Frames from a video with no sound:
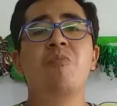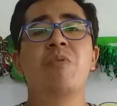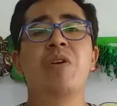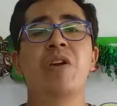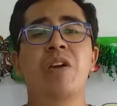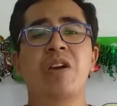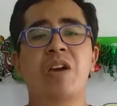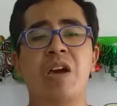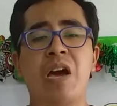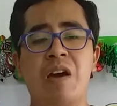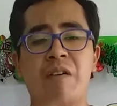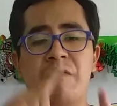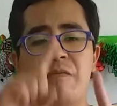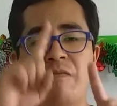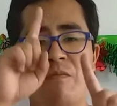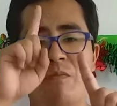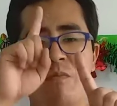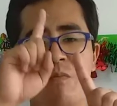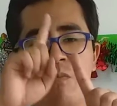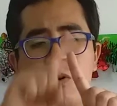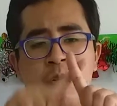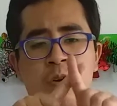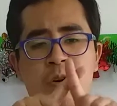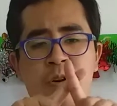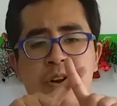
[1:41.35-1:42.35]
We have
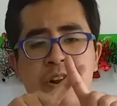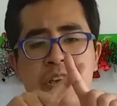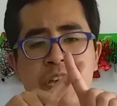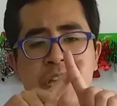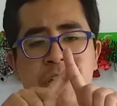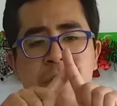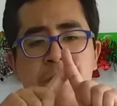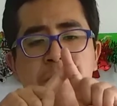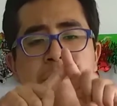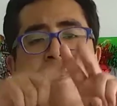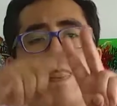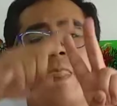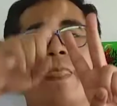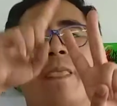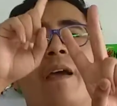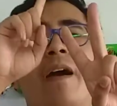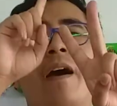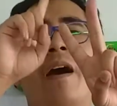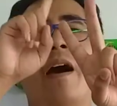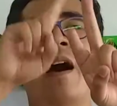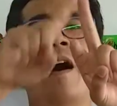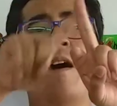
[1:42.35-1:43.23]
morning,